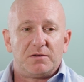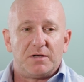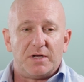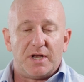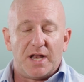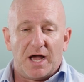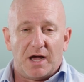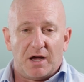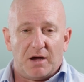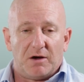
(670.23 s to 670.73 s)

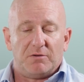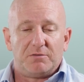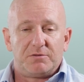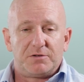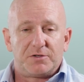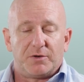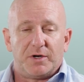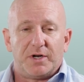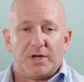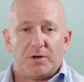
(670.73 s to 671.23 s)
now
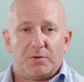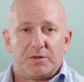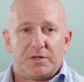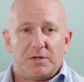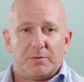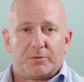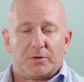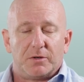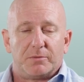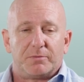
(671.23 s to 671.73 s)
treated with the
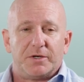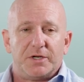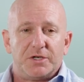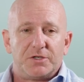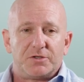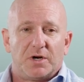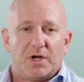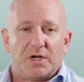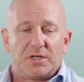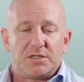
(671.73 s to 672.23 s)
appropriate
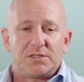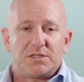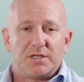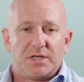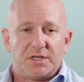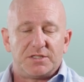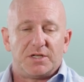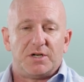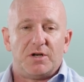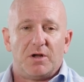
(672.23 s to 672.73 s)
drugs,
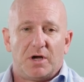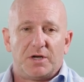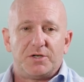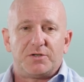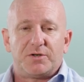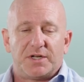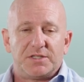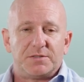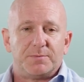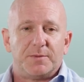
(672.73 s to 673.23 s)
is a
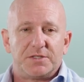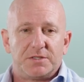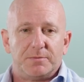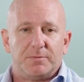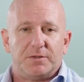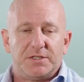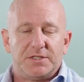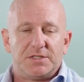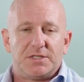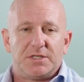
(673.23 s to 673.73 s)

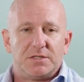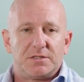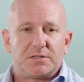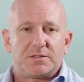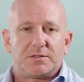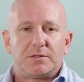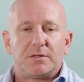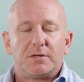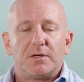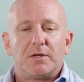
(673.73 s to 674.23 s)
non-transmissible disease.